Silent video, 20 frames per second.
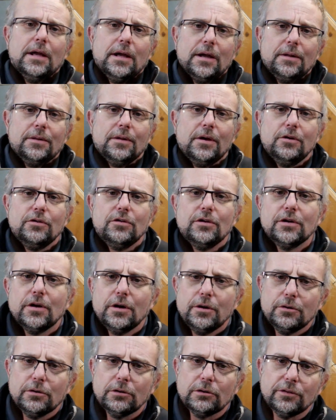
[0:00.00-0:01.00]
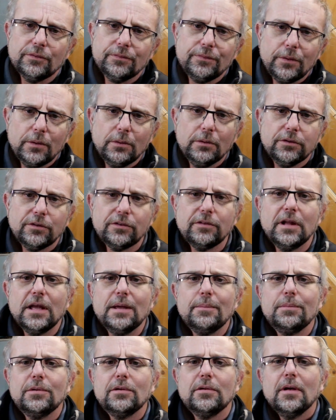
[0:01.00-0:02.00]
and those are known as full
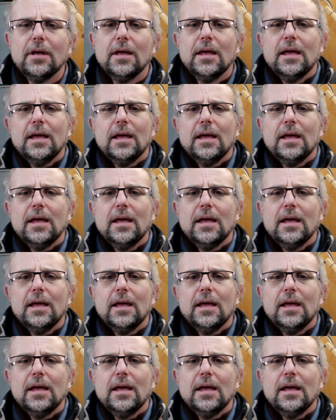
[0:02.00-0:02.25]
steps,